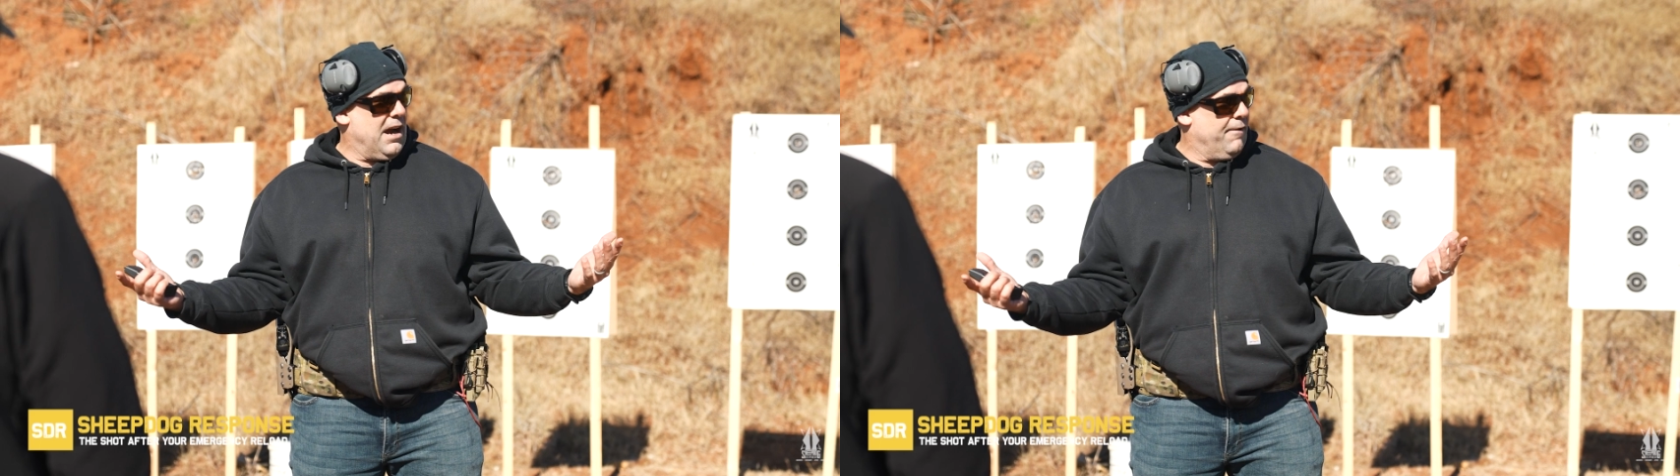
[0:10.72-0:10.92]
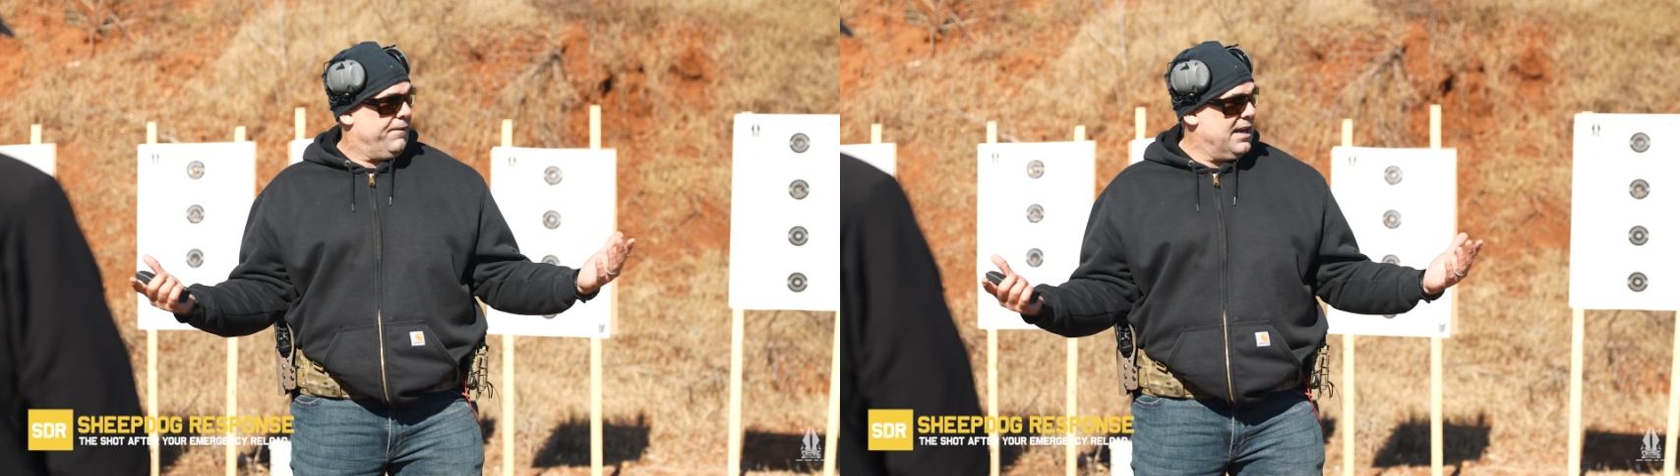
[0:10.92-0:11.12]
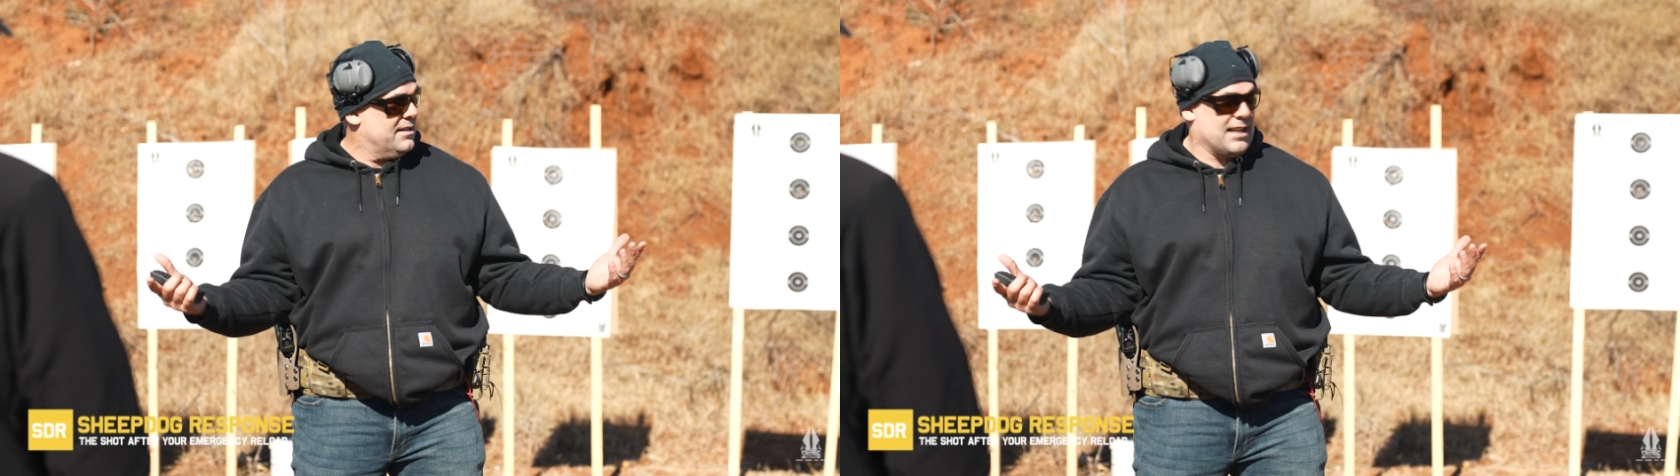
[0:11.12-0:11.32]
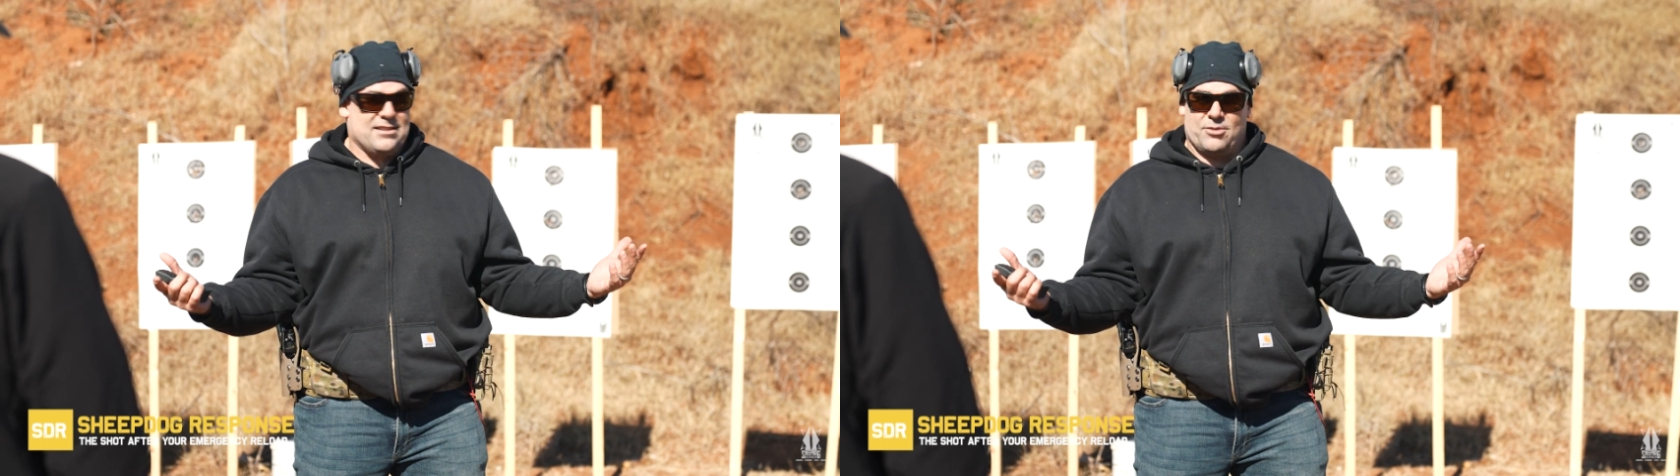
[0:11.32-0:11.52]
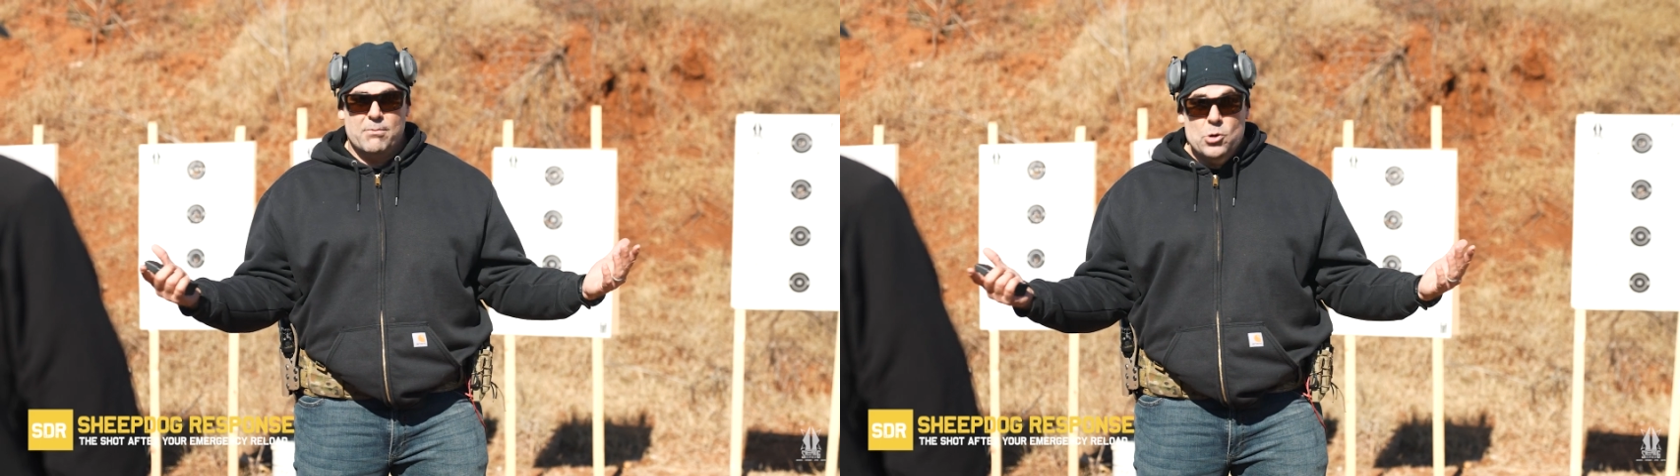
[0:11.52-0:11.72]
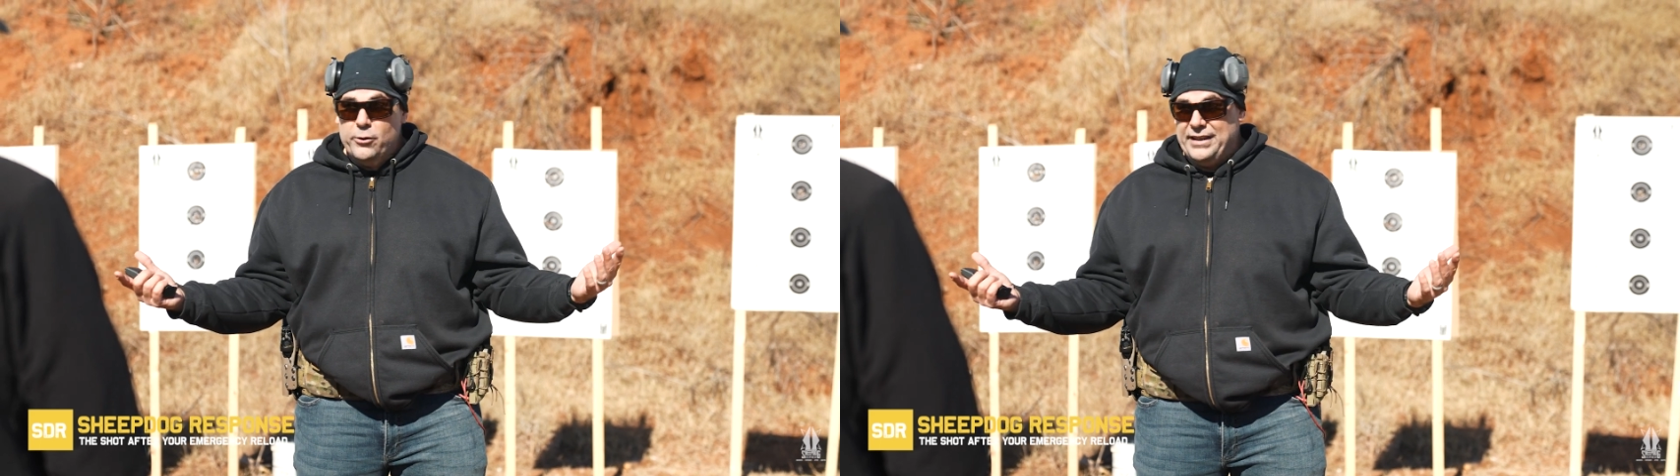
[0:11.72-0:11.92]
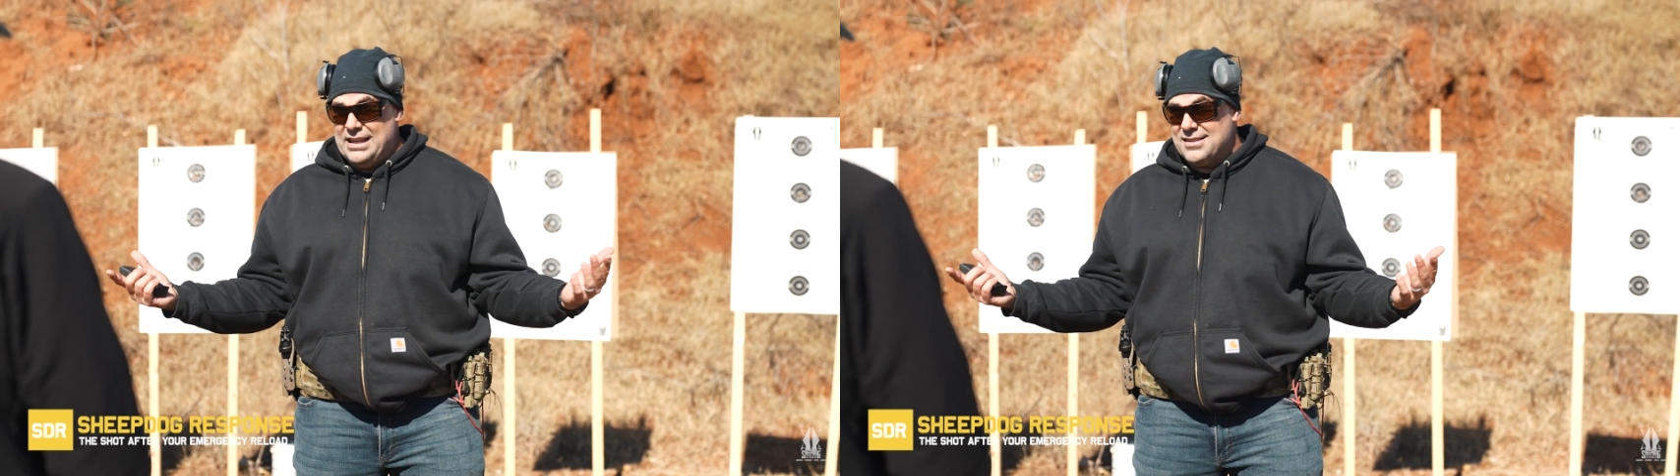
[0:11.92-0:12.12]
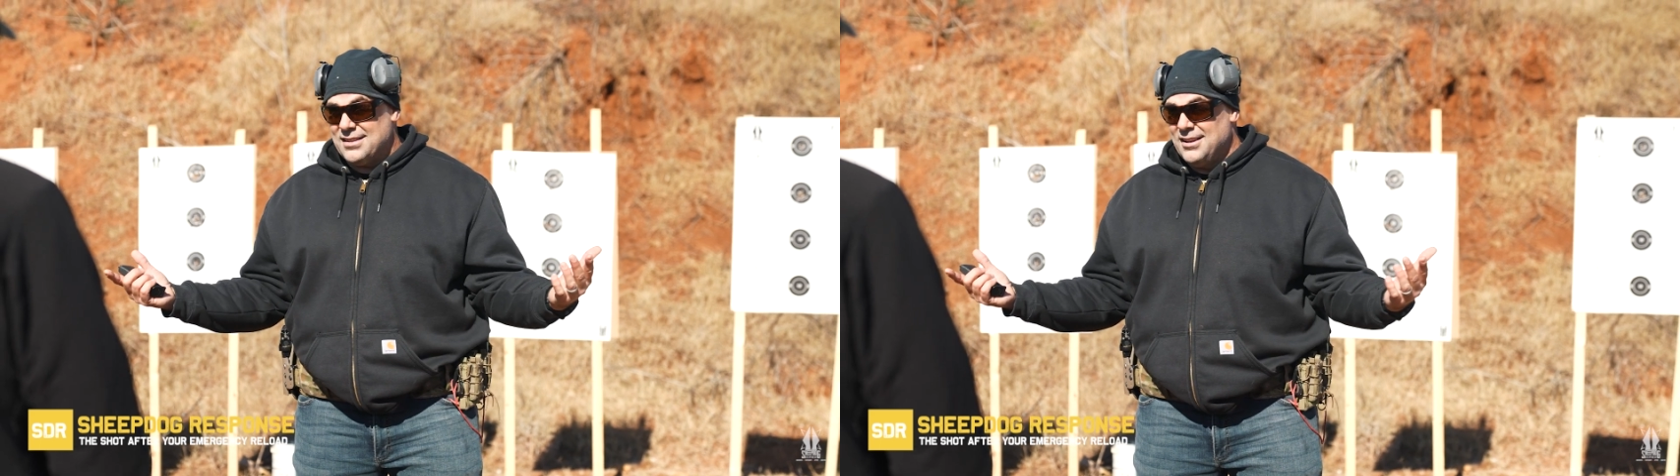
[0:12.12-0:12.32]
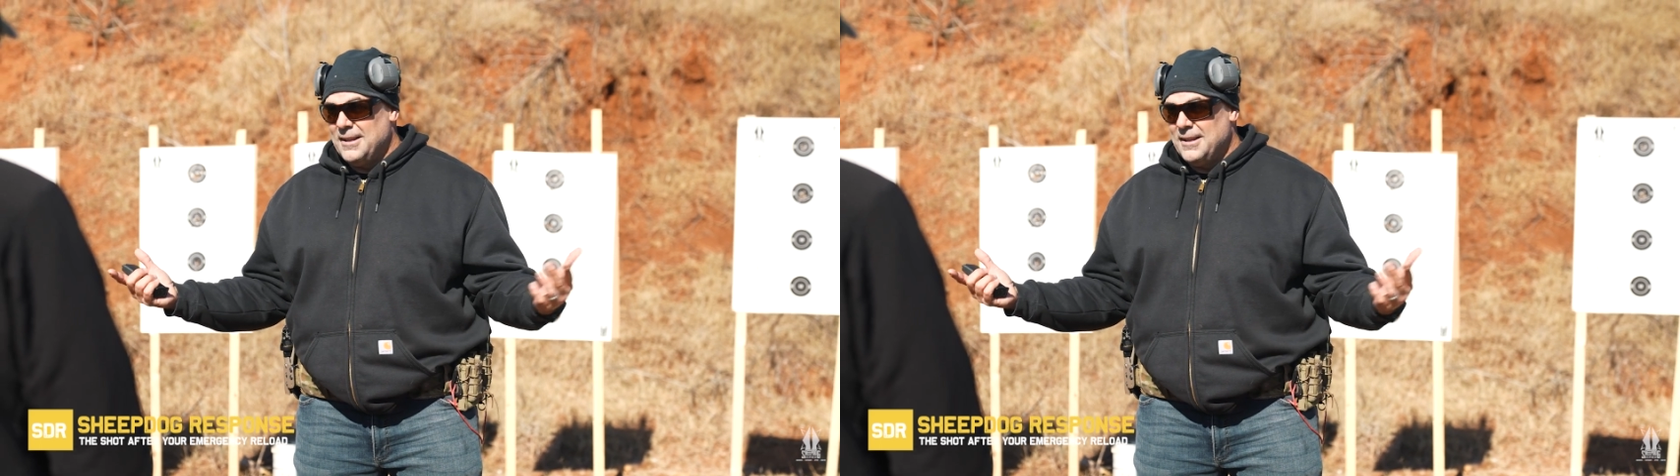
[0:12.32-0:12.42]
firefights. That's movies.